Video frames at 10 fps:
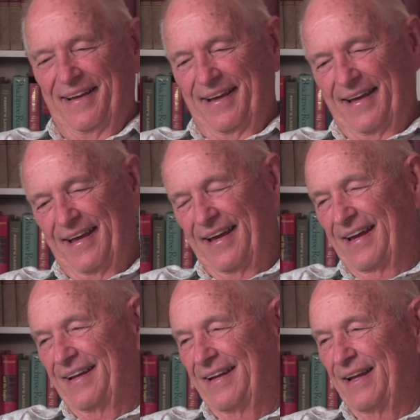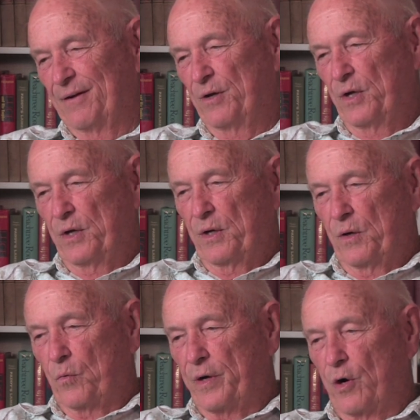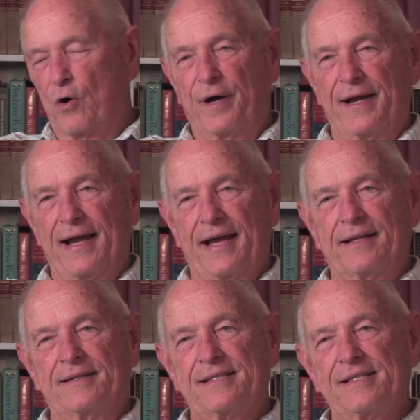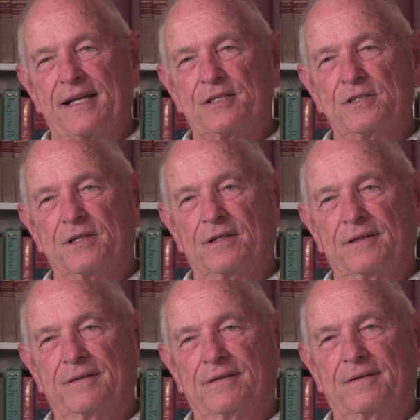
And then we already had the Cessna.